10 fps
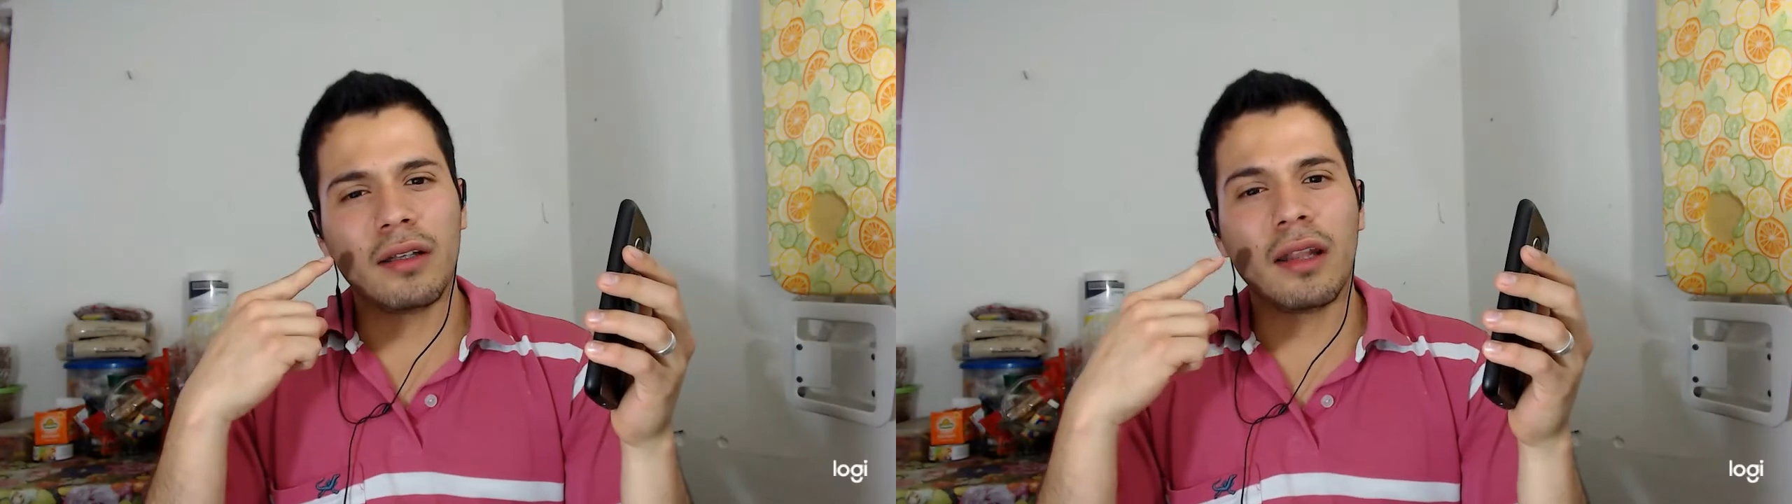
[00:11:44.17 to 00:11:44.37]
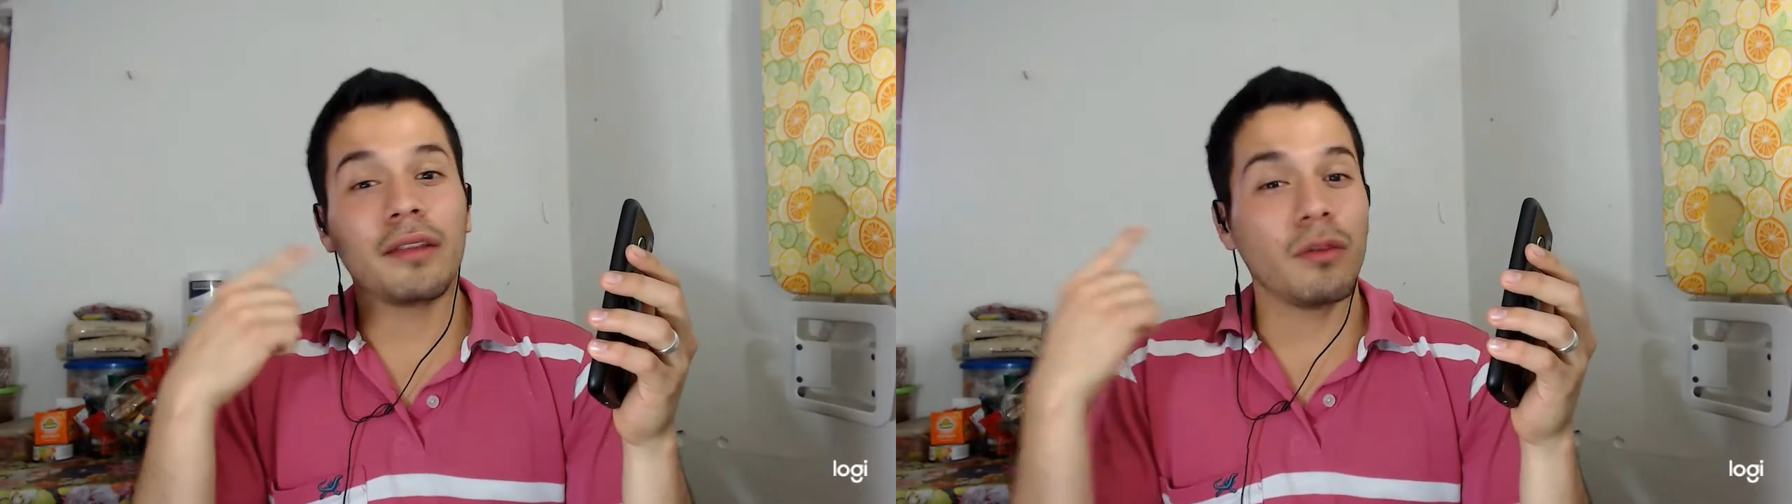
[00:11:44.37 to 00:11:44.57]

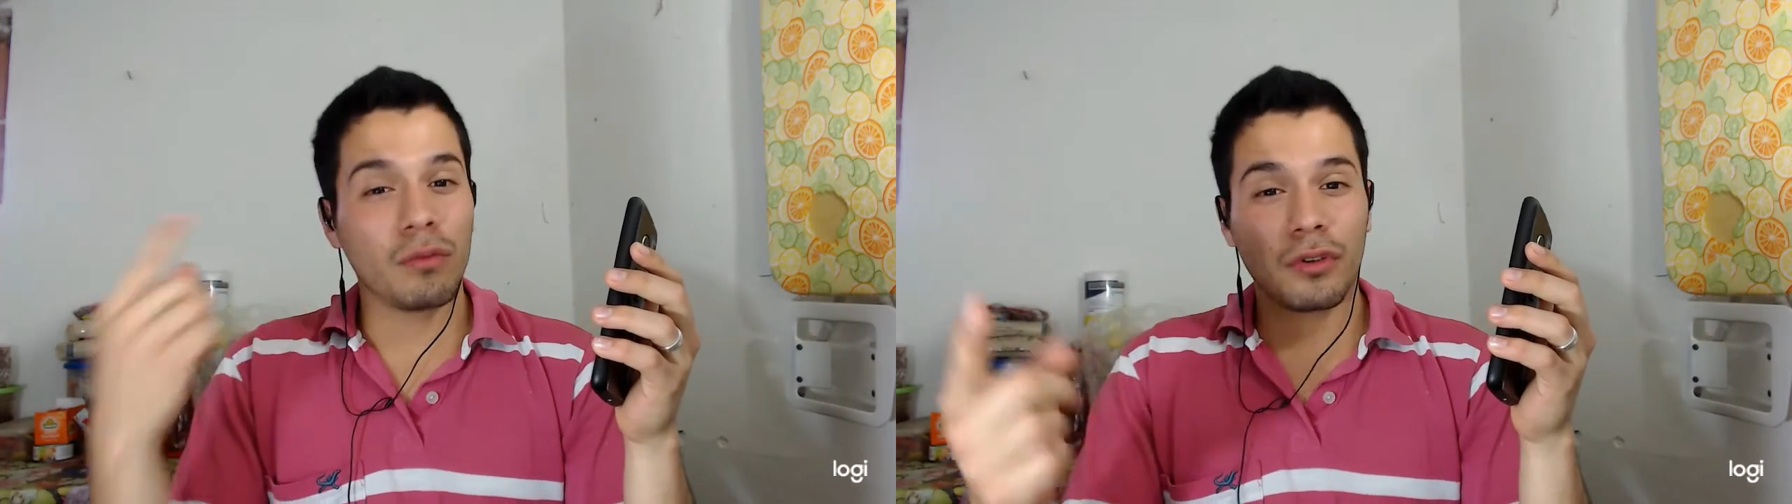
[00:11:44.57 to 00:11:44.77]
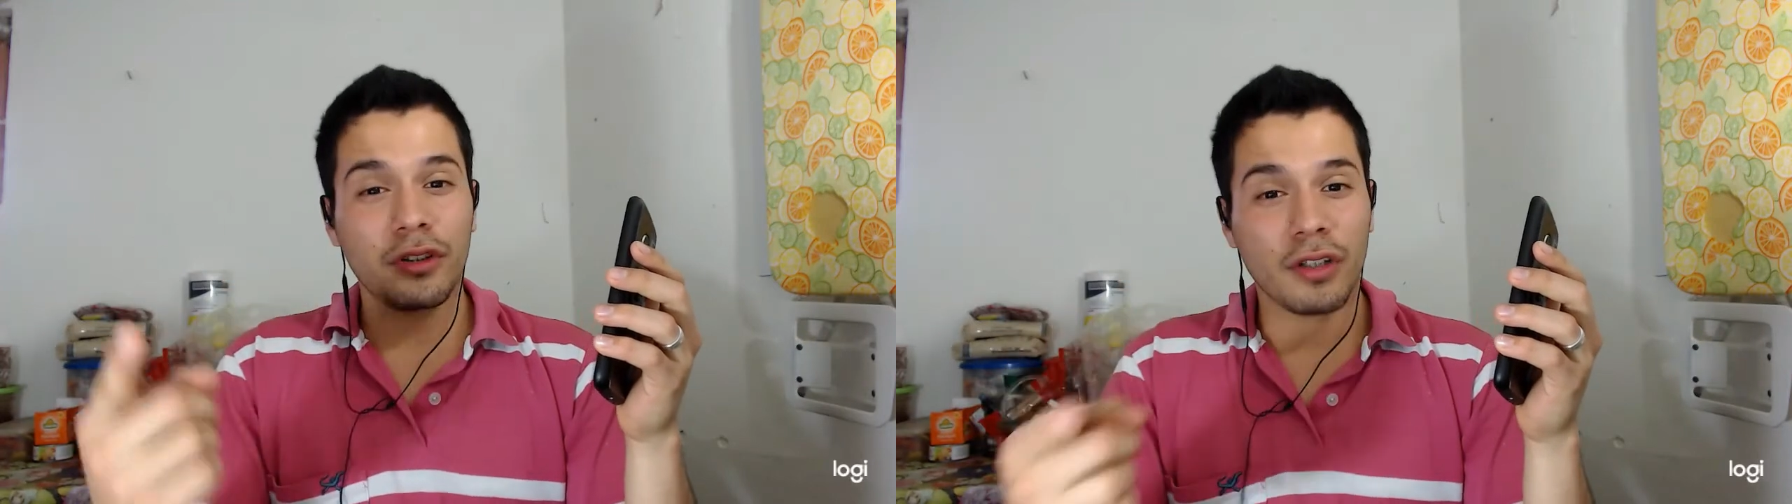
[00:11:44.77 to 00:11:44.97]
like the
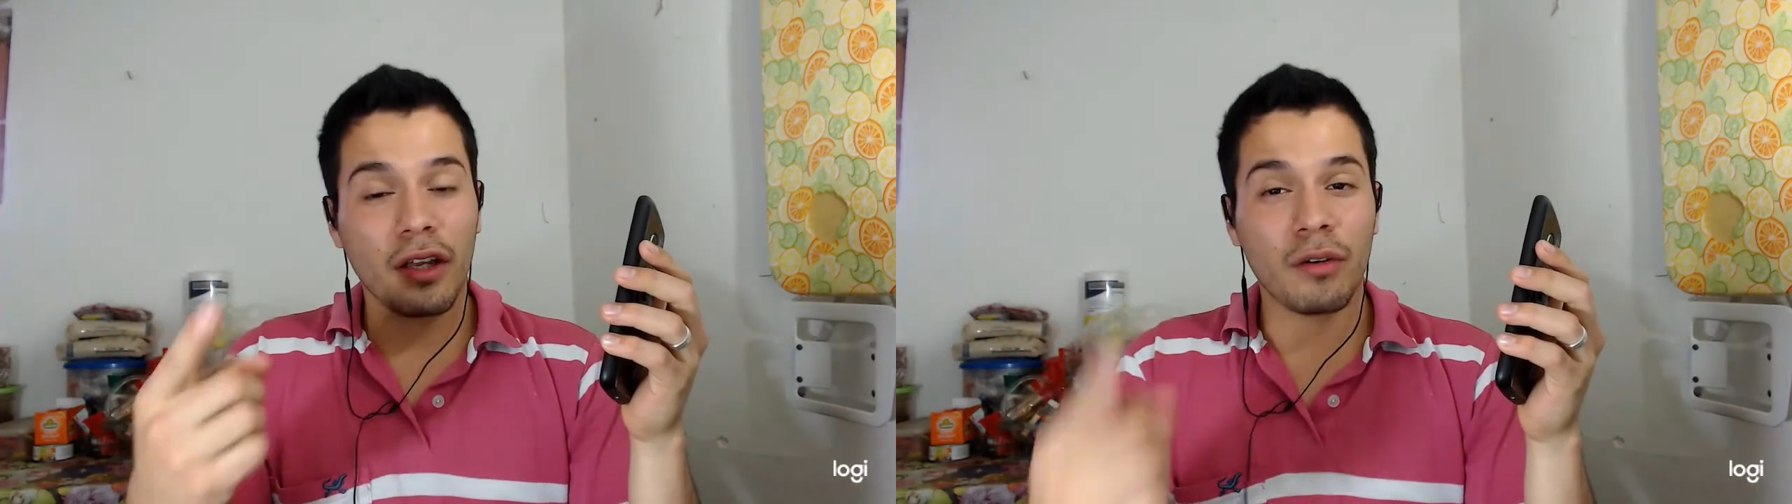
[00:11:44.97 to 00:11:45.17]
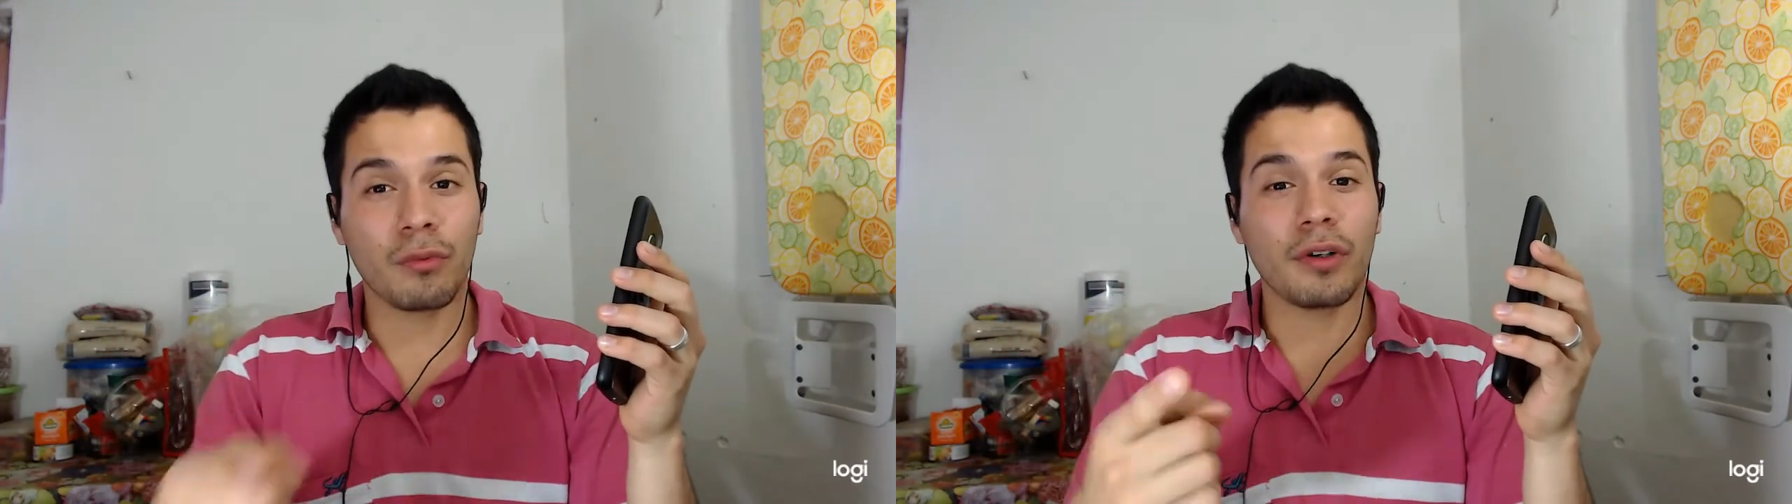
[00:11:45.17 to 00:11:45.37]
words I
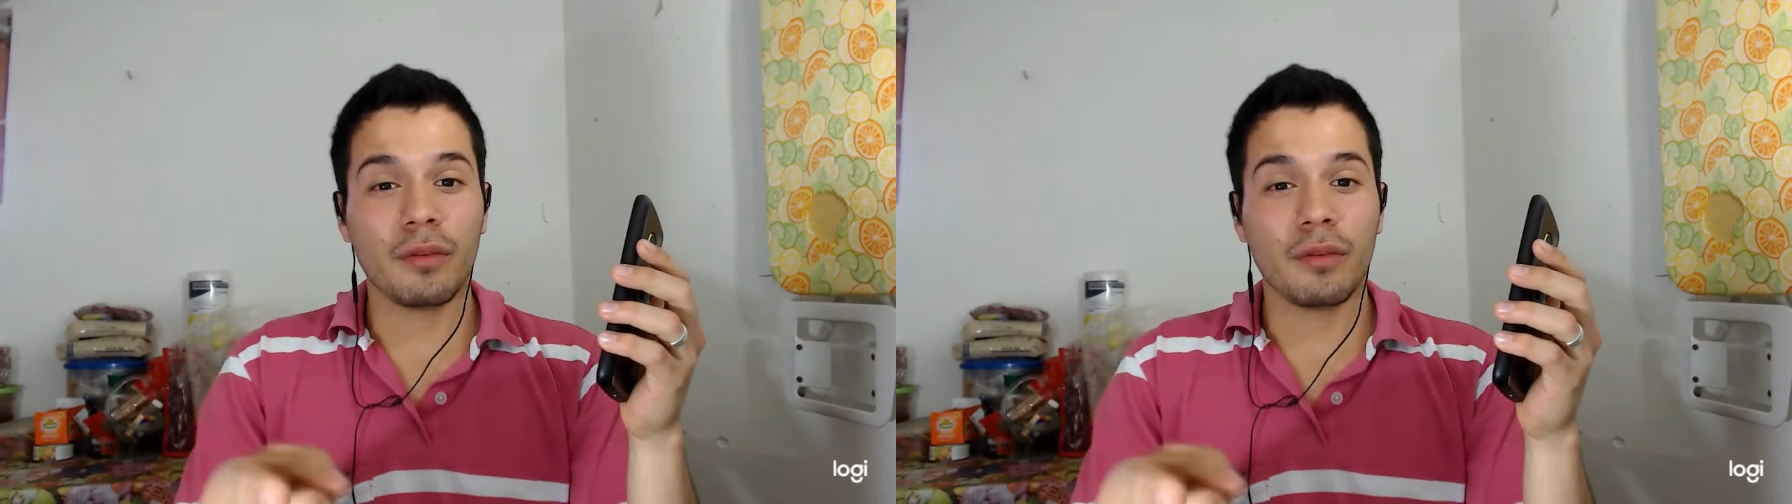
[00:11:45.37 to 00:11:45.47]
already